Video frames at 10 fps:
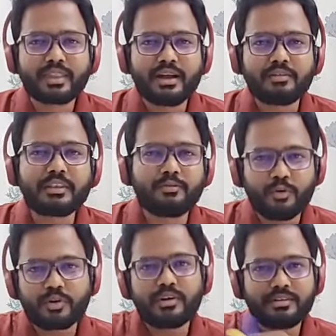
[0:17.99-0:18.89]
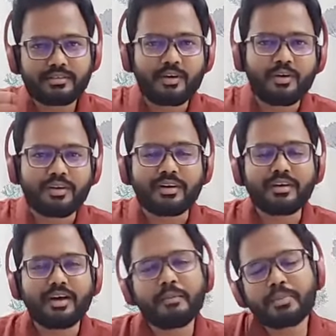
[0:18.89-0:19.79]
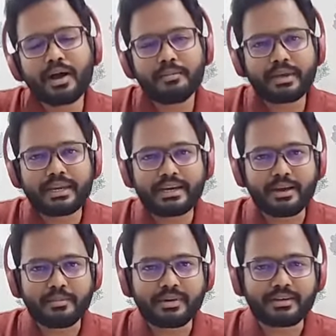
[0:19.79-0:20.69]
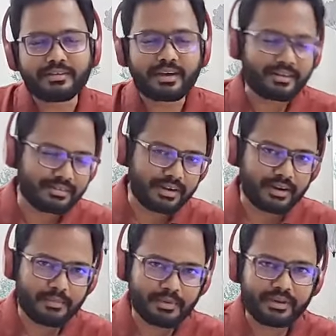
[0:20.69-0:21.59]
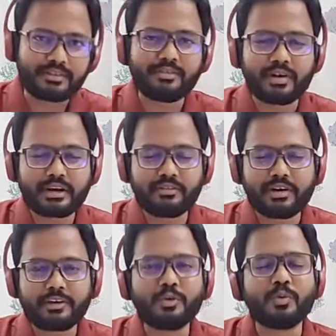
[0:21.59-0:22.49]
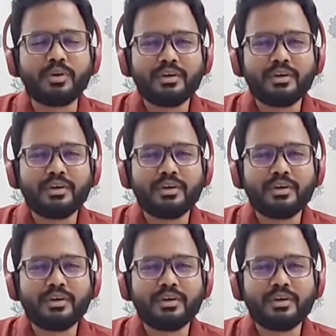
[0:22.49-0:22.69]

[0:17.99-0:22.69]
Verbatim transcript: with a focus on upcoming NEET MDS, that is NEET MDS 2022.